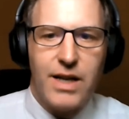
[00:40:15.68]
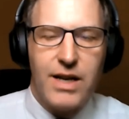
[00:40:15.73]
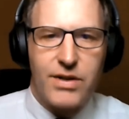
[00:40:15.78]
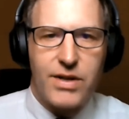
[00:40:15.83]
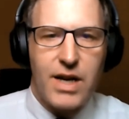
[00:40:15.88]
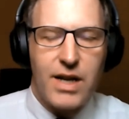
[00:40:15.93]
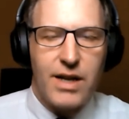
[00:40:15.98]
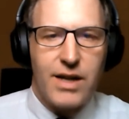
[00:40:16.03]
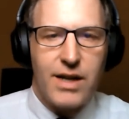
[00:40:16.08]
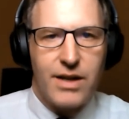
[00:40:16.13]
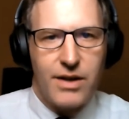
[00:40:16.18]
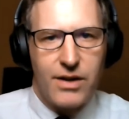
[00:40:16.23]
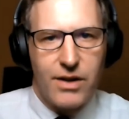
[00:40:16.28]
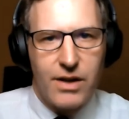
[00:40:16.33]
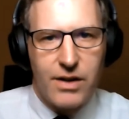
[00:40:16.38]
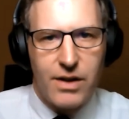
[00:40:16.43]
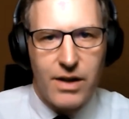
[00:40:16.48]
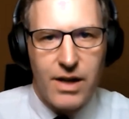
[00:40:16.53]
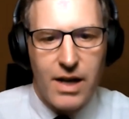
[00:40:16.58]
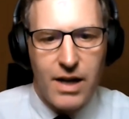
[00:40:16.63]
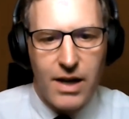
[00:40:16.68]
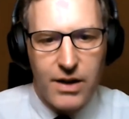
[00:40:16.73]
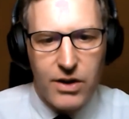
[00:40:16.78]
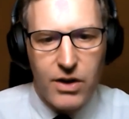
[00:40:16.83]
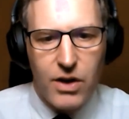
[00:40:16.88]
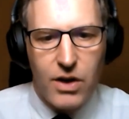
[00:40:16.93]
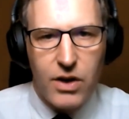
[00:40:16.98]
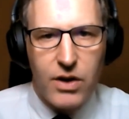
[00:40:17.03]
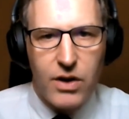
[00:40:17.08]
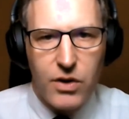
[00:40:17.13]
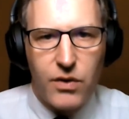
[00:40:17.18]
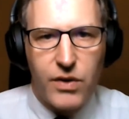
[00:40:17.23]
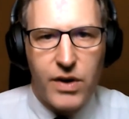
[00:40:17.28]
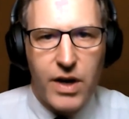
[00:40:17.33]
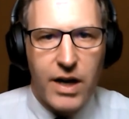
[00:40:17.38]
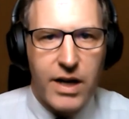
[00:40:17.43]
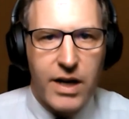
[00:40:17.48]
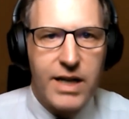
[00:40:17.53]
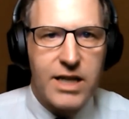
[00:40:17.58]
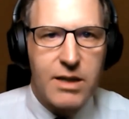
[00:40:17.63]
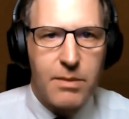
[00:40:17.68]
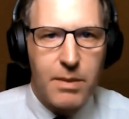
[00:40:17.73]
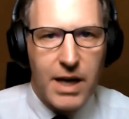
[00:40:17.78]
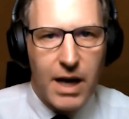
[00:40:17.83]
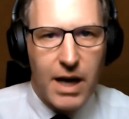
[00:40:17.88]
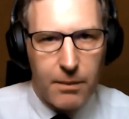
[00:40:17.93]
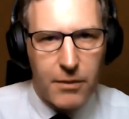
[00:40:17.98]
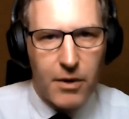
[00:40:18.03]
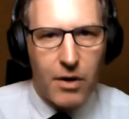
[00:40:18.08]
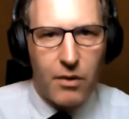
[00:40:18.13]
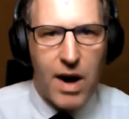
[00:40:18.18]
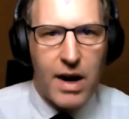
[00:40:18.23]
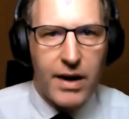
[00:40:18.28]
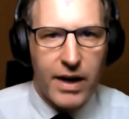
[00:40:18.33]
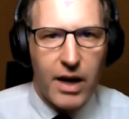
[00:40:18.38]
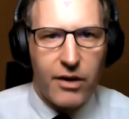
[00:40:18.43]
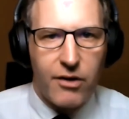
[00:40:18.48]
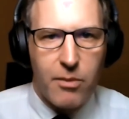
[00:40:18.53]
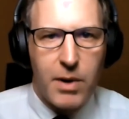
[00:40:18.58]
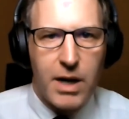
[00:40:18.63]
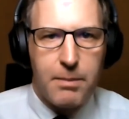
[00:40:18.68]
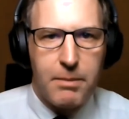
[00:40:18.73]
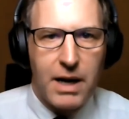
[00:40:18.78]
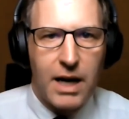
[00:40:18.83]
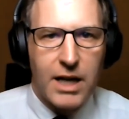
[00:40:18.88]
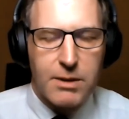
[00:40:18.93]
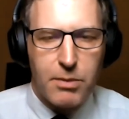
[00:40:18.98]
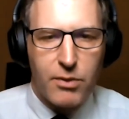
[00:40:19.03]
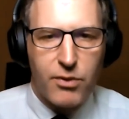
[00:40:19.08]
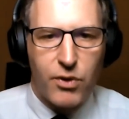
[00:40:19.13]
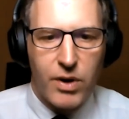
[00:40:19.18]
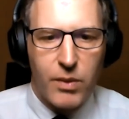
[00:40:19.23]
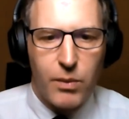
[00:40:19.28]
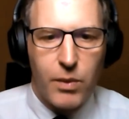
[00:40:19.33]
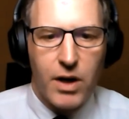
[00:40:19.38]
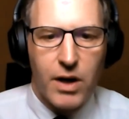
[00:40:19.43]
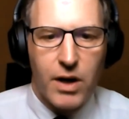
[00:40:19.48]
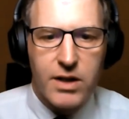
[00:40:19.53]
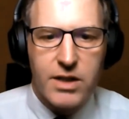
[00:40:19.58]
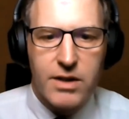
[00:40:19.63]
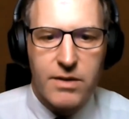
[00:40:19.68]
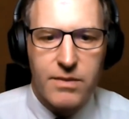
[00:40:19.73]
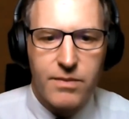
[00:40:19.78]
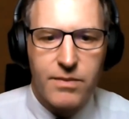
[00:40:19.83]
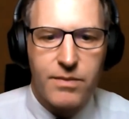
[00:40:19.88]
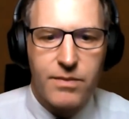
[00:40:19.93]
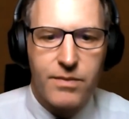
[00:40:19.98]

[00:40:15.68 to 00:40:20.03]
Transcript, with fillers: it's, it, you, you kind of need to be up around one hundred million pounds before it works.